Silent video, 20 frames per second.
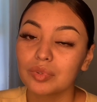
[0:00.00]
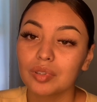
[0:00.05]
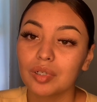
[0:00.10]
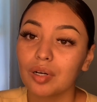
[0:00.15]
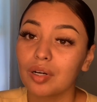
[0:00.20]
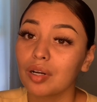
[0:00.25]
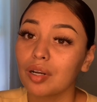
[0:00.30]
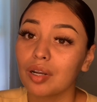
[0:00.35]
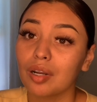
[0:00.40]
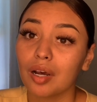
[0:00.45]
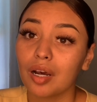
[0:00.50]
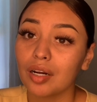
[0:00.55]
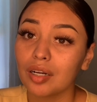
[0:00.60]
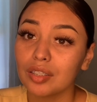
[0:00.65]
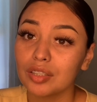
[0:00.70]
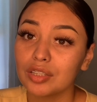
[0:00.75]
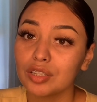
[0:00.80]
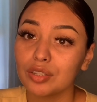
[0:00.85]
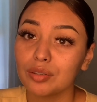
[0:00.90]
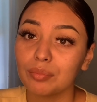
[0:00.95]
not
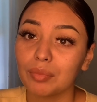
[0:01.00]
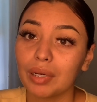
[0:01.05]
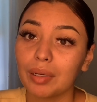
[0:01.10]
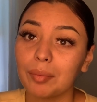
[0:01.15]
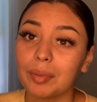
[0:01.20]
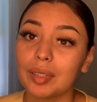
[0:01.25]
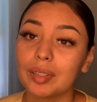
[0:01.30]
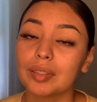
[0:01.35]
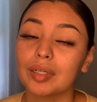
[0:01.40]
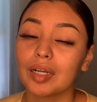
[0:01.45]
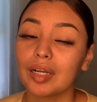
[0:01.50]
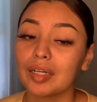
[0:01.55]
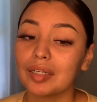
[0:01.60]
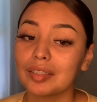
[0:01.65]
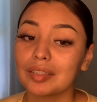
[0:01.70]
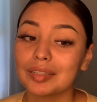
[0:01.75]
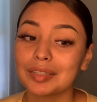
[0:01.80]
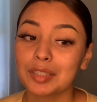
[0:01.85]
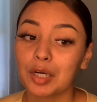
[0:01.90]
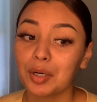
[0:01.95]
into you maybe.
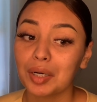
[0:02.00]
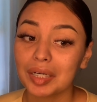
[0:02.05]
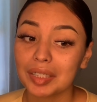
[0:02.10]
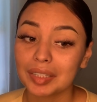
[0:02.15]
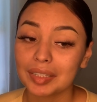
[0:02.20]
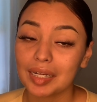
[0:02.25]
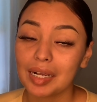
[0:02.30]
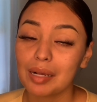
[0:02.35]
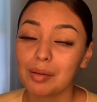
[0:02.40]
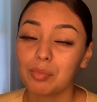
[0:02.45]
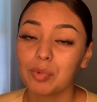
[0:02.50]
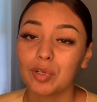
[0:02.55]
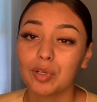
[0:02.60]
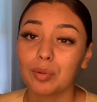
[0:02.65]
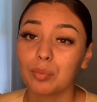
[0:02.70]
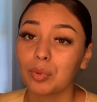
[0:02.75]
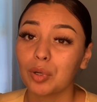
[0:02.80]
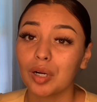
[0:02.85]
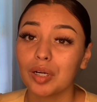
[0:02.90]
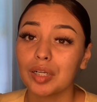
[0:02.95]
And sorry to say, but they're
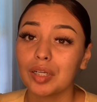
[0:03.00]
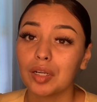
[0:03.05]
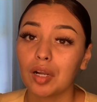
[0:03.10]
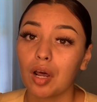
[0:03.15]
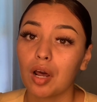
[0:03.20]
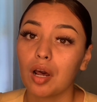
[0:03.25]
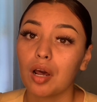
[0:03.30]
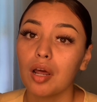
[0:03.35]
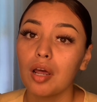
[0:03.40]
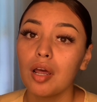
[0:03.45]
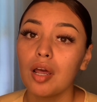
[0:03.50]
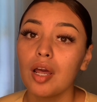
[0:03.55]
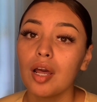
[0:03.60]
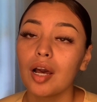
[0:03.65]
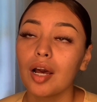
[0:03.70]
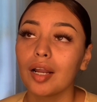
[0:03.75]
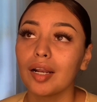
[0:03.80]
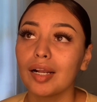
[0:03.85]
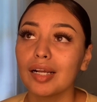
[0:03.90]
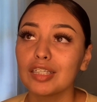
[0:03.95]
probably not,
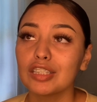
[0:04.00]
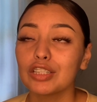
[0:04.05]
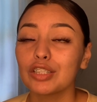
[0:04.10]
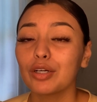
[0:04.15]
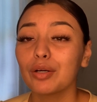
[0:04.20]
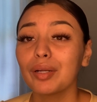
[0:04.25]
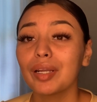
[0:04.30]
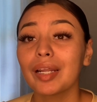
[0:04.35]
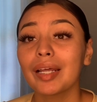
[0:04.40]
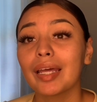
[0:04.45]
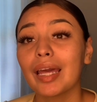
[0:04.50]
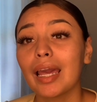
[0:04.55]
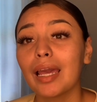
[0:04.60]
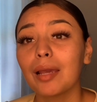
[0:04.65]
unless they're on the game or